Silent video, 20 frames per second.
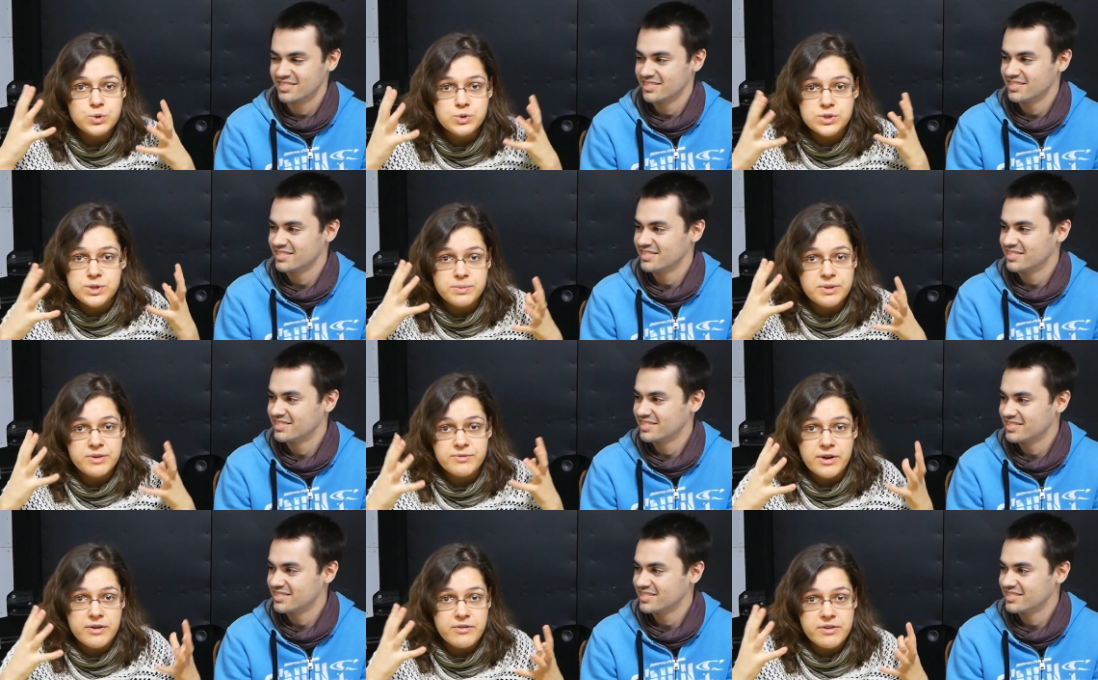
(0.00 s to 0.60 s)
Speaker 1: do
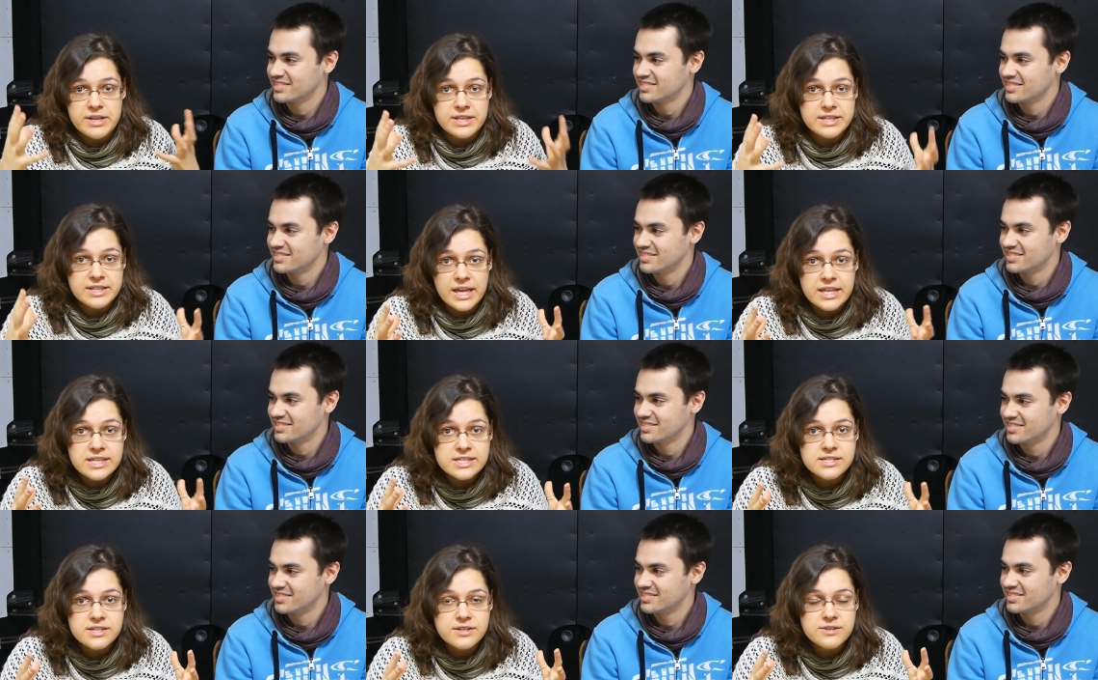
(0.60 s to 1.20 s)
something very
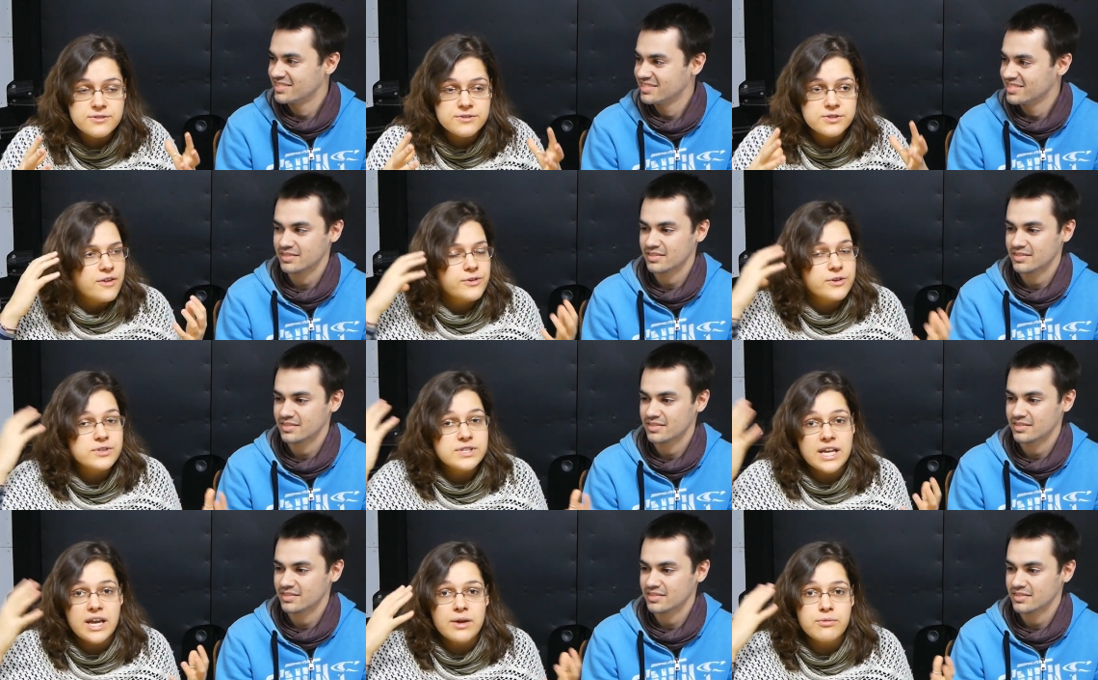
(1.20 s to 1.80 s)
intensive. It
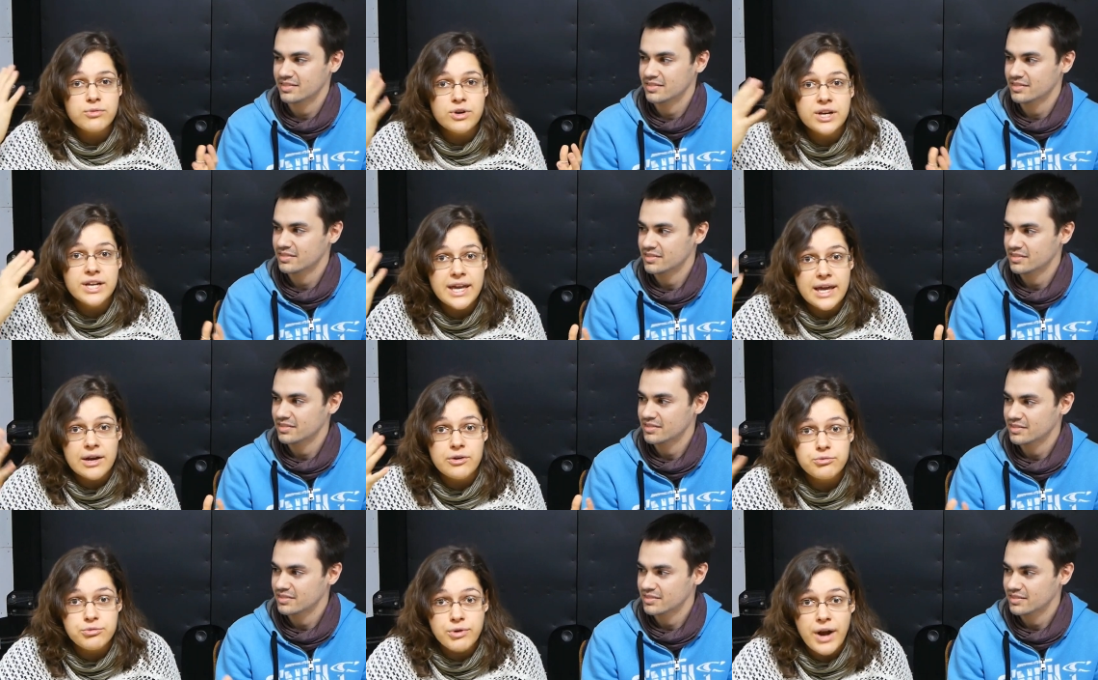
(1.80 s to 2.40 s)
feels like I'm running
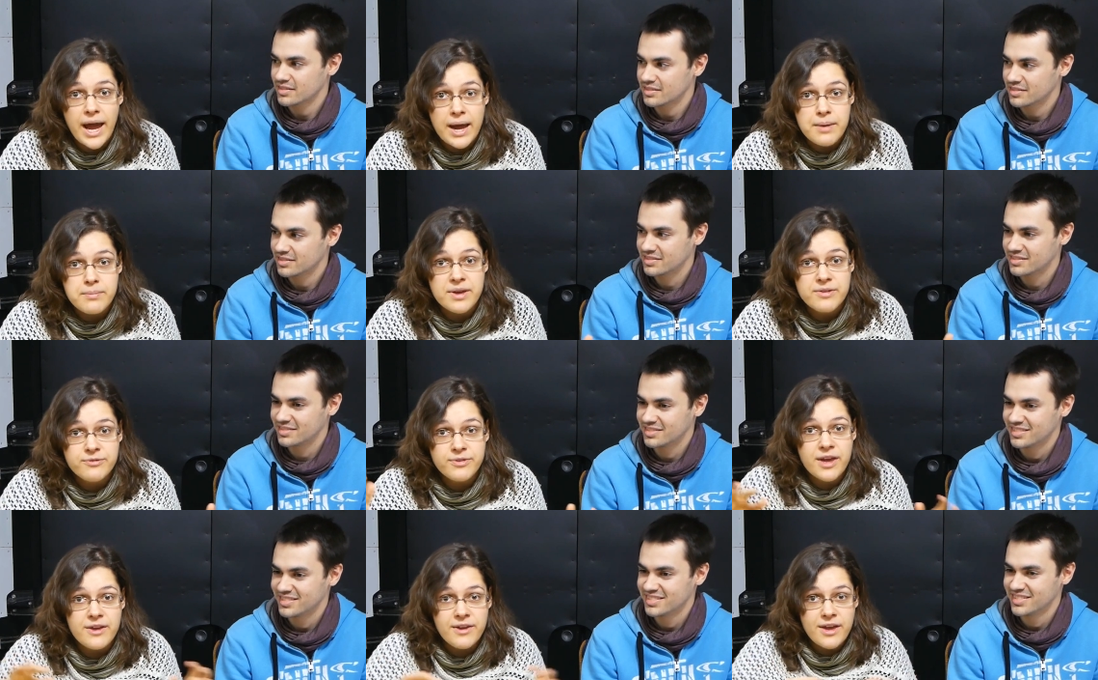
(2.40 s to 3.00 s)
out of RAM.
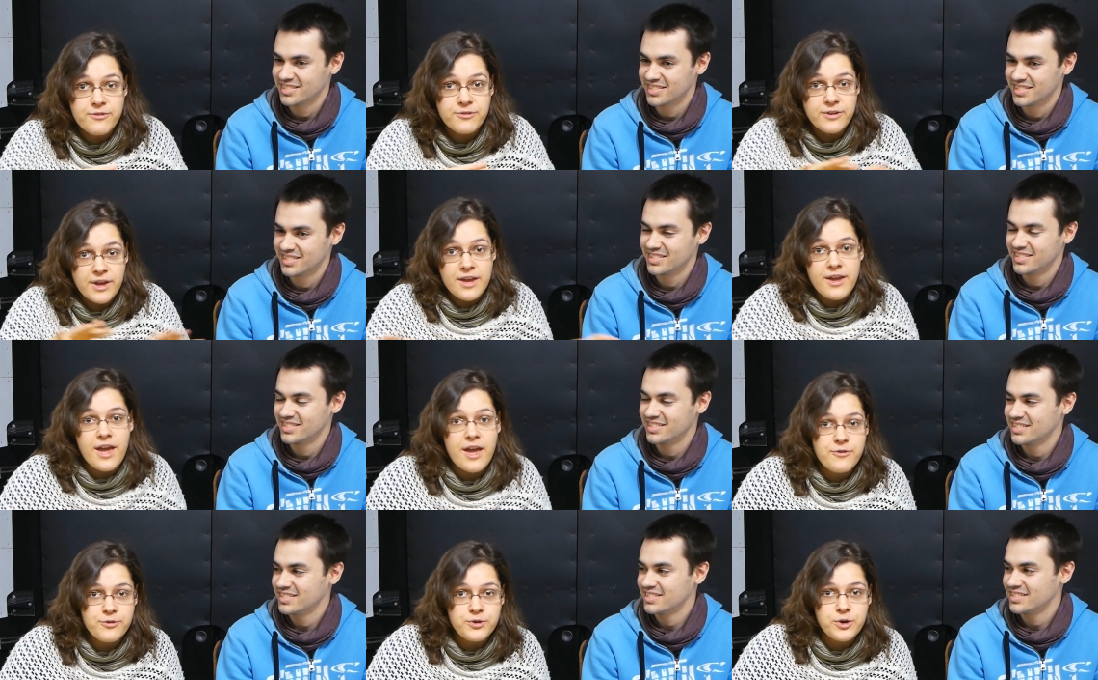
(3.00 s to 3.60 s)
If, if, if,
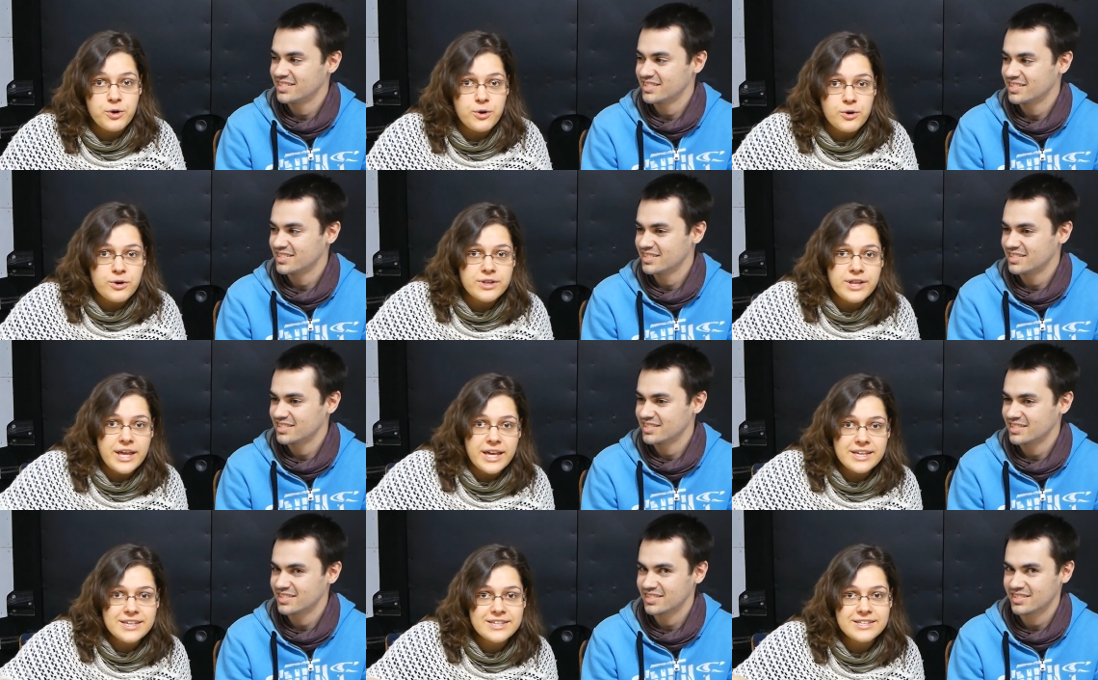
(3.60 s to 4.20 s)
if you're
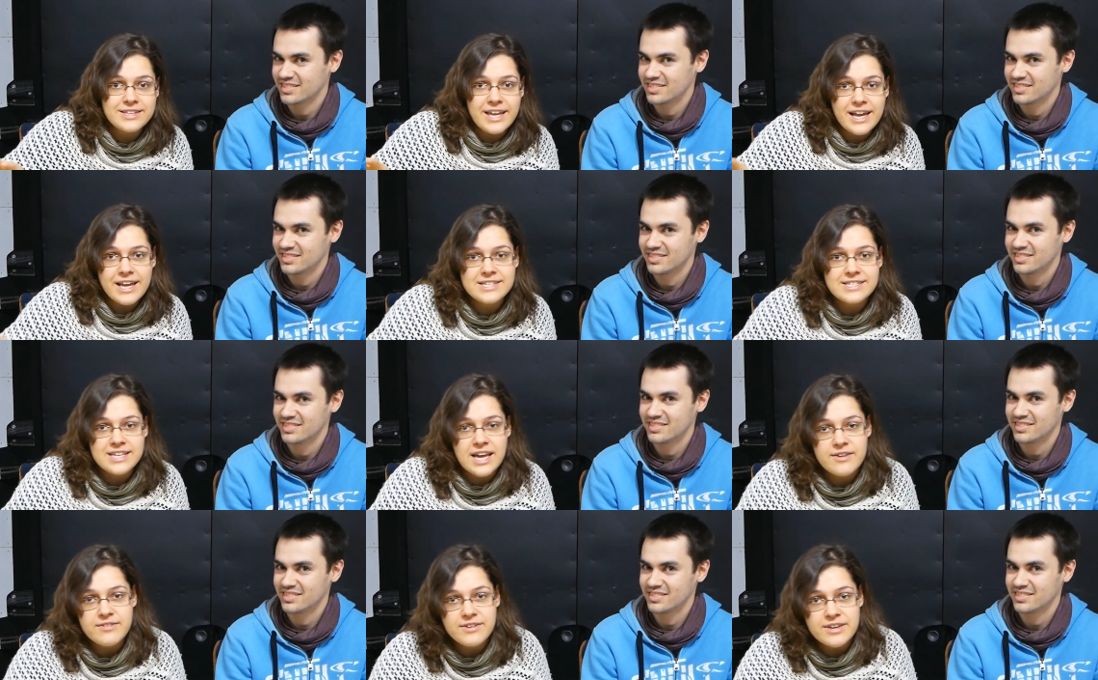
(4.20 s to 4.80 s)
like tech
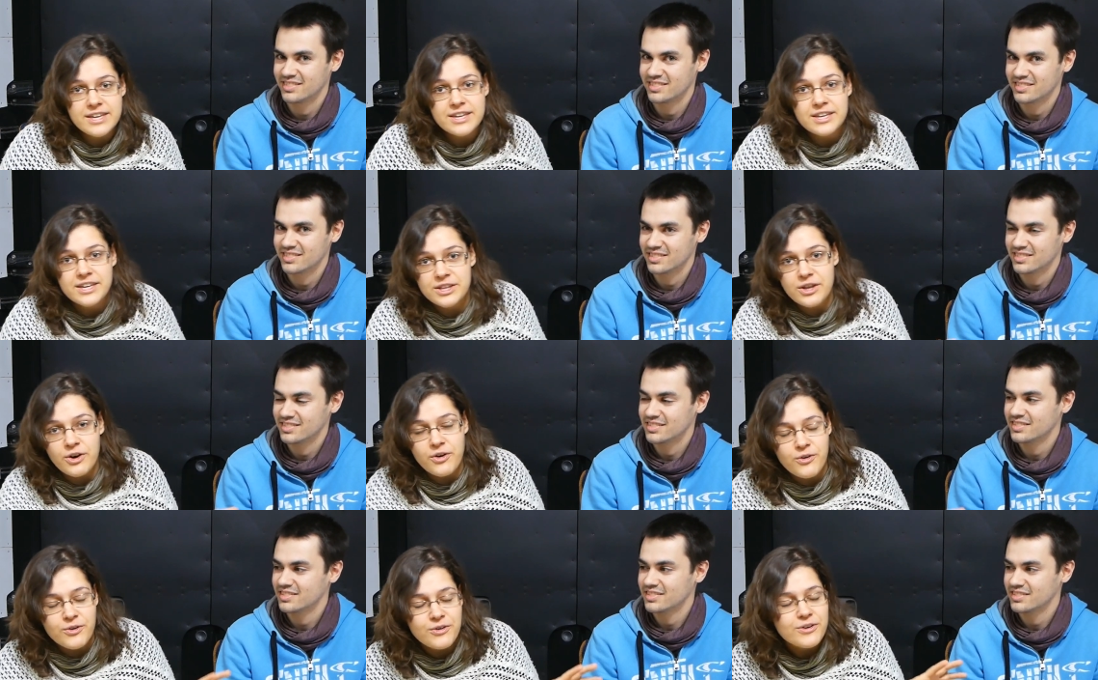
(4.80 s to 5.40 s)
savvy, you
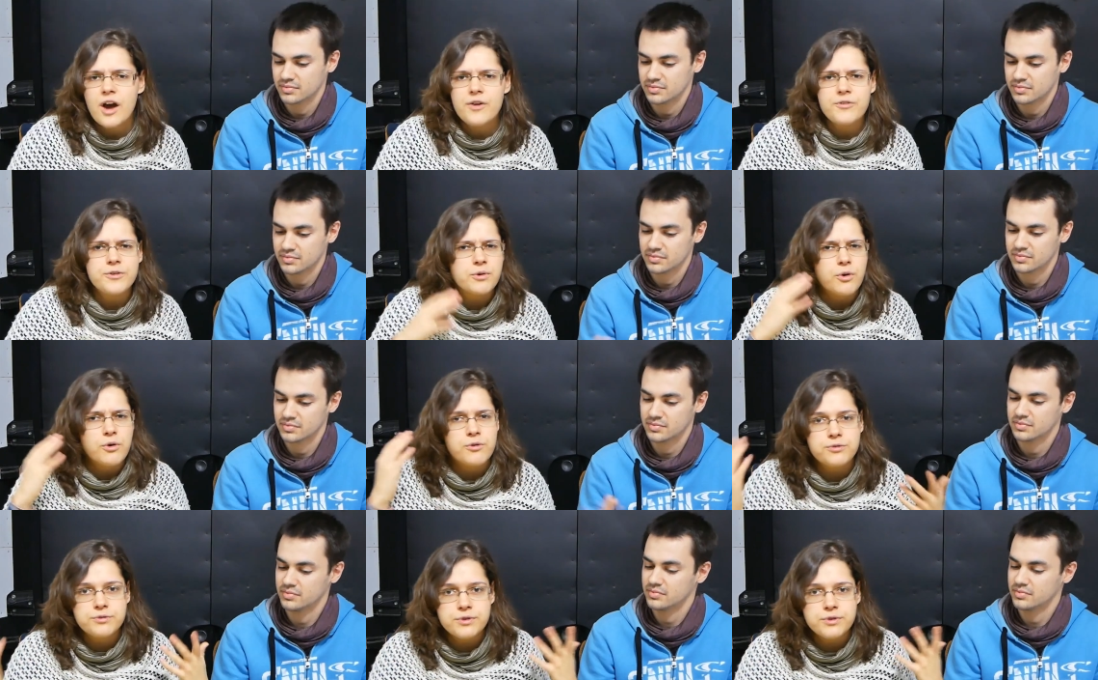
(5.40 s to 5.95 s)
know, I feel